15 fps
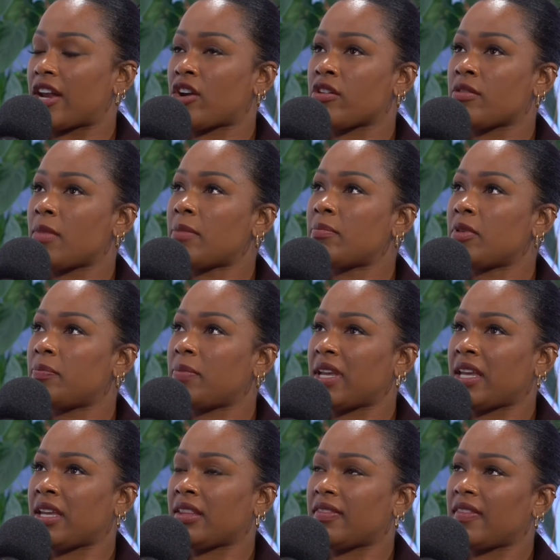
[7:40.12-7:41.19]
And I remember
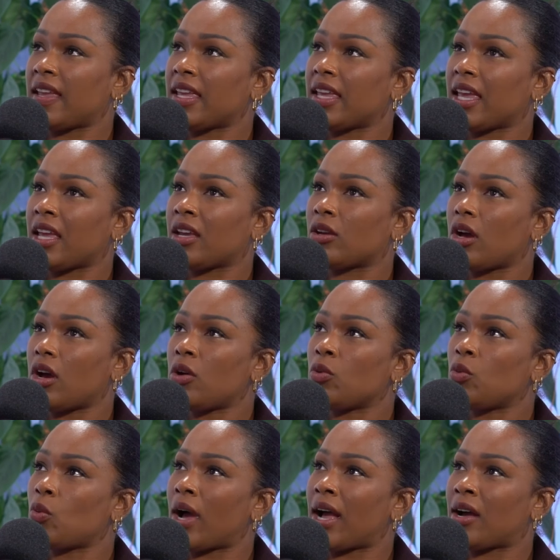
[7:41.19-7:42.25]
thinking, oh,
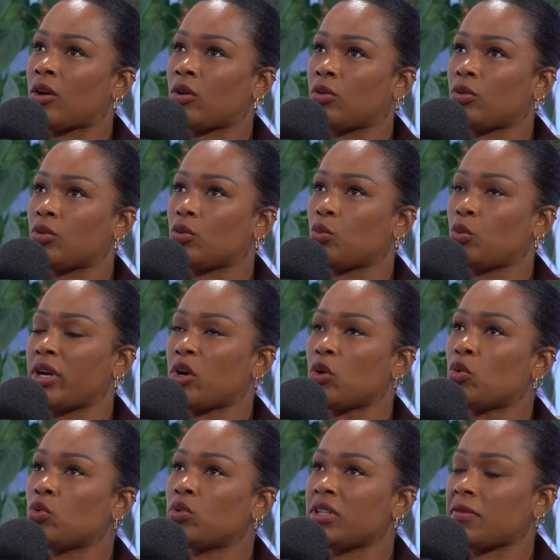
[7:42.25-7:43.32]
wow, we're
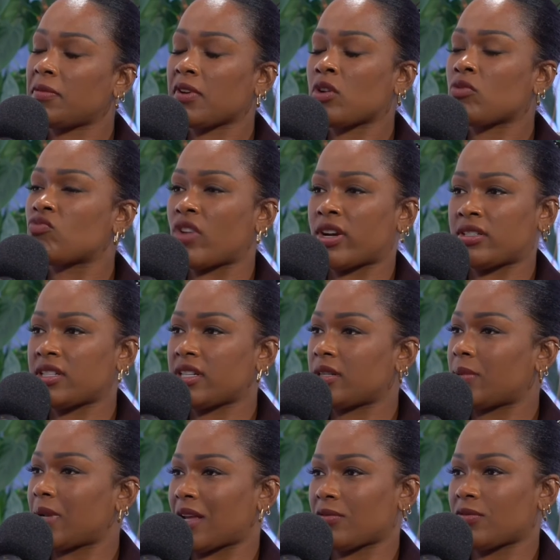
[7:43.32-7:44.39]
all living on
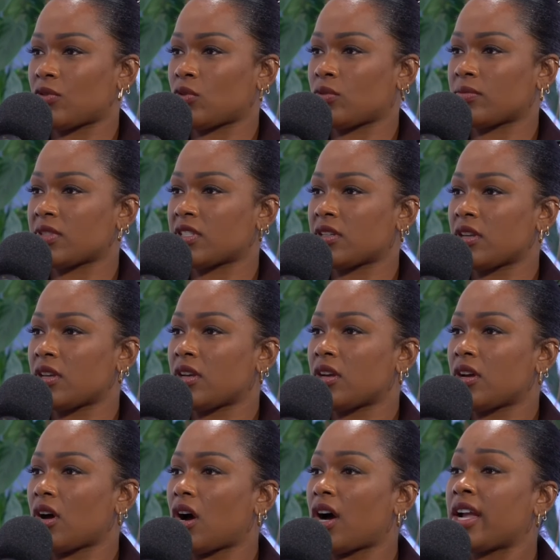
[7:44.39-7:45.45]
rented platforms.
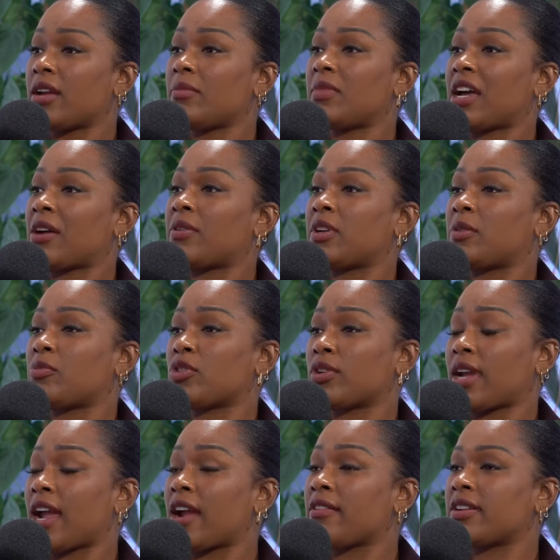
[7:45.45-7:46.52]
I am now in a
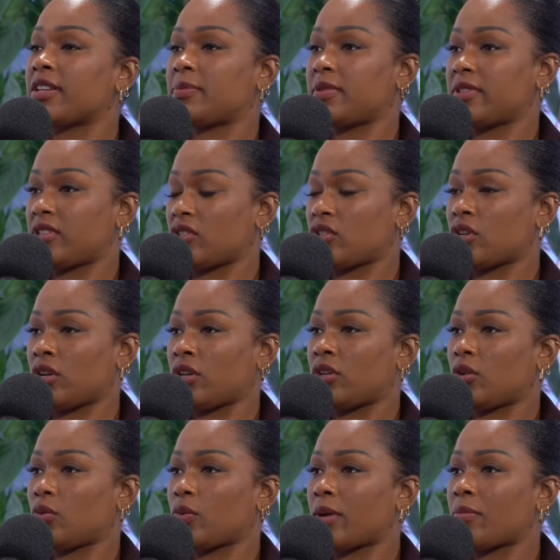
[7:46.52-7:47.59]
precarious
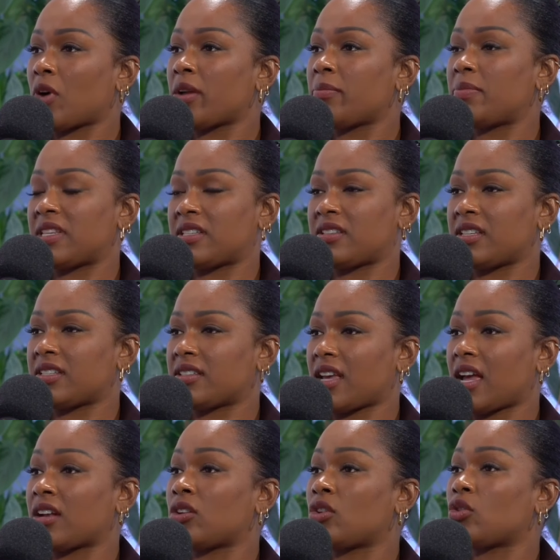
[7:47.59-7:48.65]
position where my business
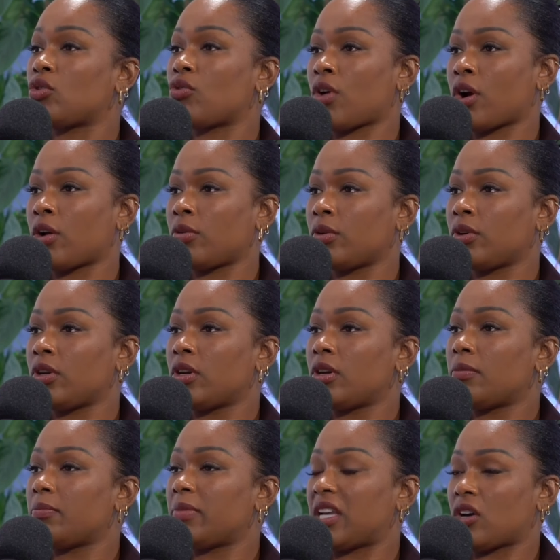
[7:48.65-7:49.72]
cannot grow
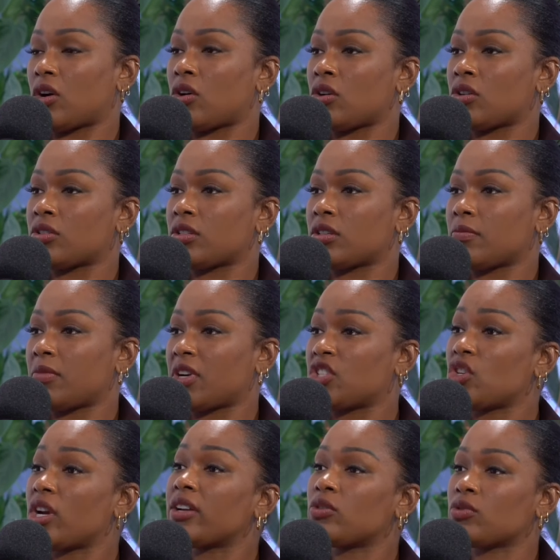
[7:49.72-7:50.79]
because my
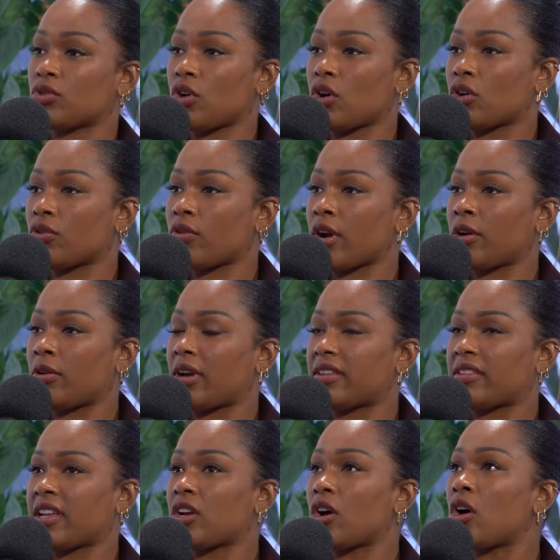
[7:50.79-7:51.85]
channels can't grow,
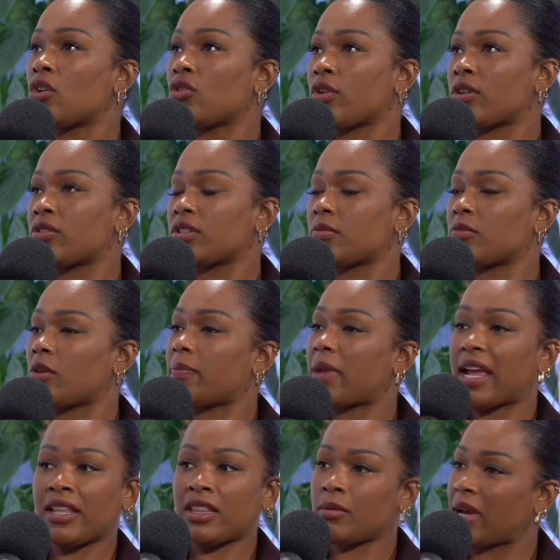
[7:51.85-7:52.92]
and they can't grow because I'm not
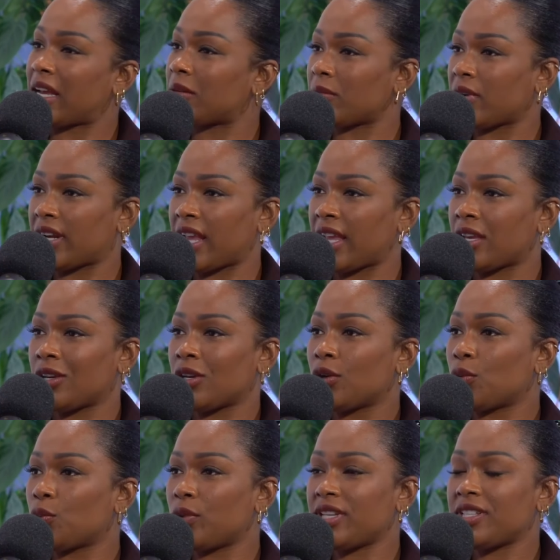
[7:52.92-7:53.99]
paying them ad money.
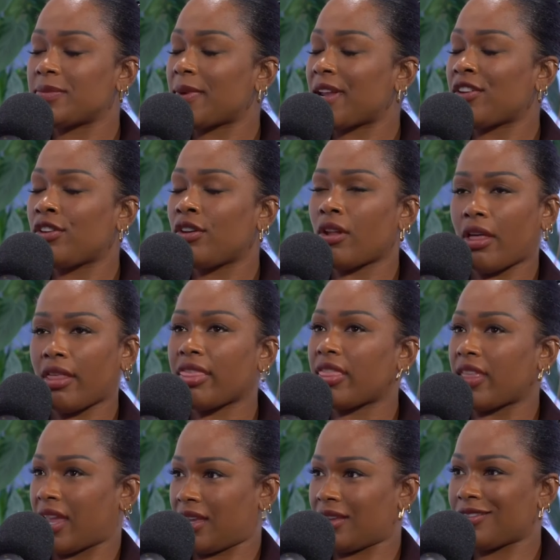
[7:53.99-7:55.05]
We spend
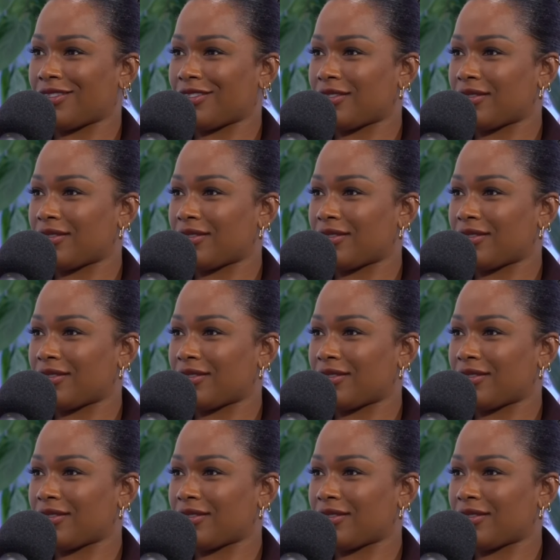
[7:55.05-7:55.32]
nothing